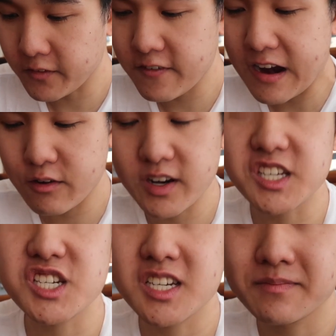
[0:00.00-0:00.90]
Very
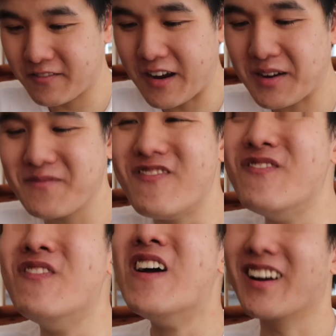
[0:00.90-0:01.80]
rich, very
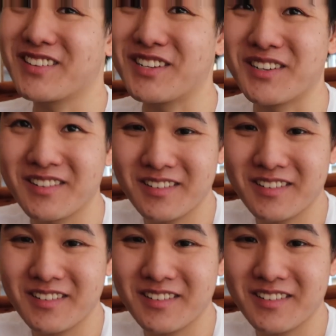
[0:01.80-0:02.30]
bitter too.